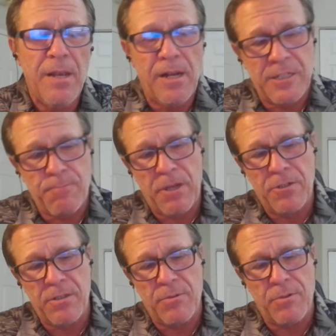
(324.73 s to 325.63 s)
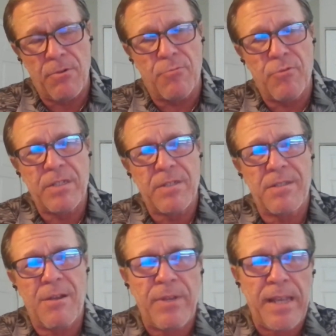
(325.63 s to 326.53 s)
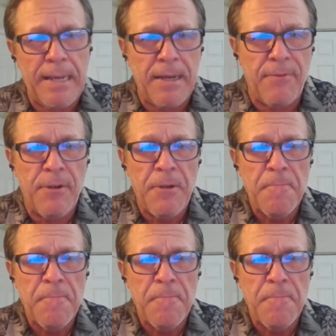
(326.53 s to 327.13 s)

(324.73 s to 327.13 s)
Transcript: especially with all the risks that we have